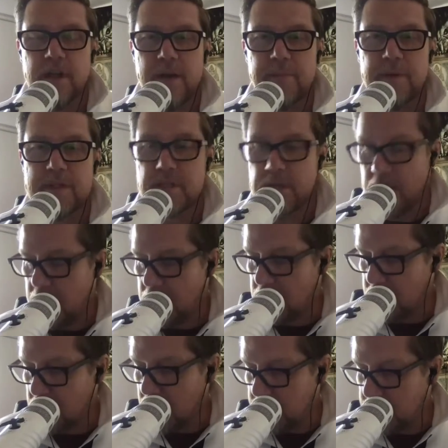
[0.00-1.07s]
Lamberts, and
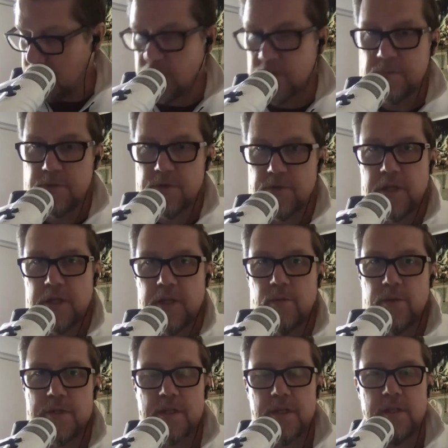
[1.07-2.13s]
I too am drinking
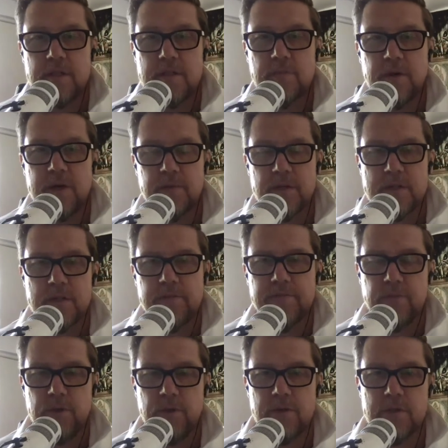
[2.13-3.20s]
whiskey to make myself
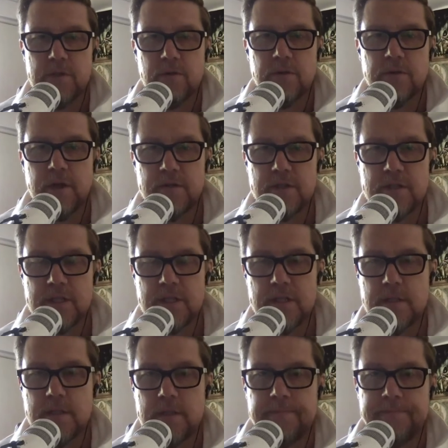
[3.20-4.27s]
immune to all known
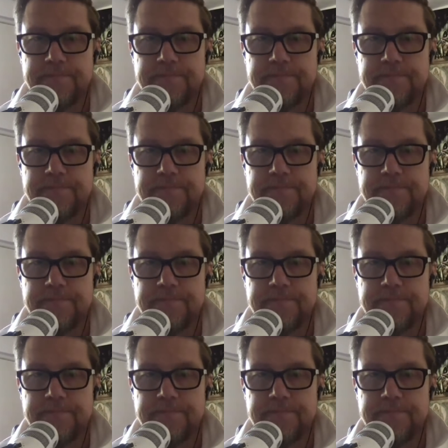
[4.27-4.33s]
diseases.